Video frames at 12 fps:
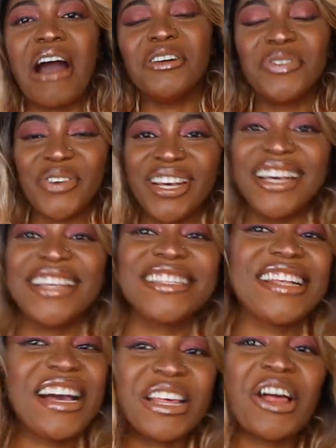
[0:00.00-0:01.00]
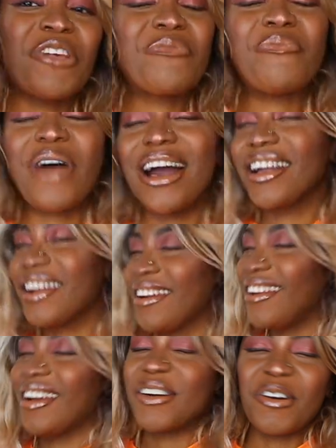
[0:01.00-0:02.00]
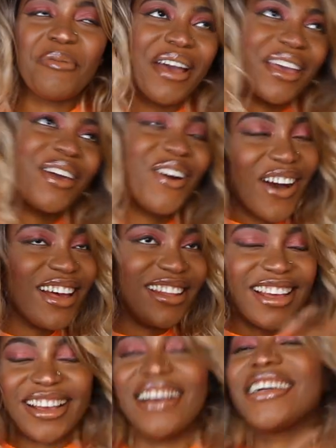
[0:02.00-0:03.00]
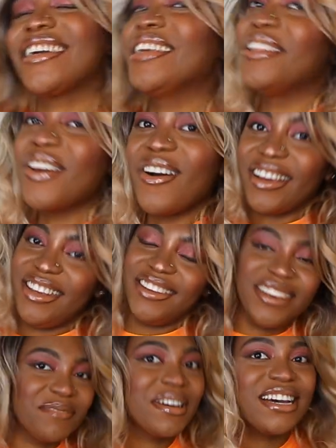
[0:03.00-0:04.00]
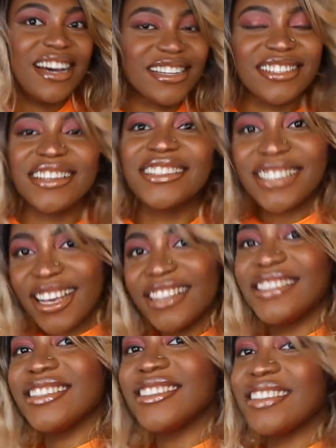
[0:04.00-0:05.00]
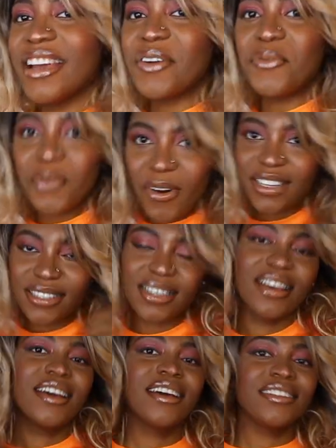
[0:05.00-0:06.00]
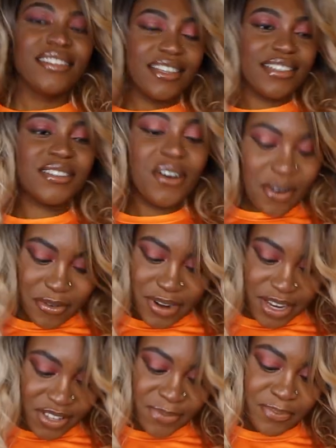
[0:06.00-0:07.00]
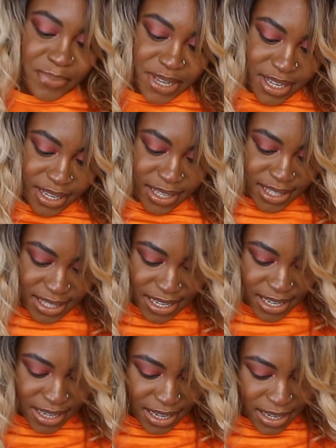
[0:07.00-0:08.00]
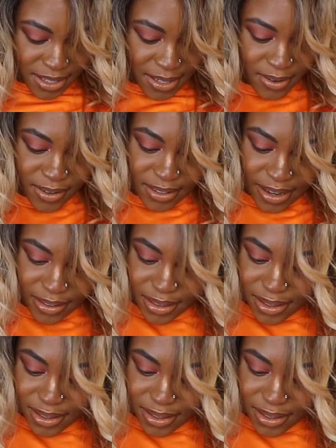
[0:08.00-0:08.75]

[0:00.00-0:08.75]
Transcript: outfit is like a banger. Like, oh my god, like, I cannot. Can you hear my accent changing? Like, what? This orange big tee, it's got like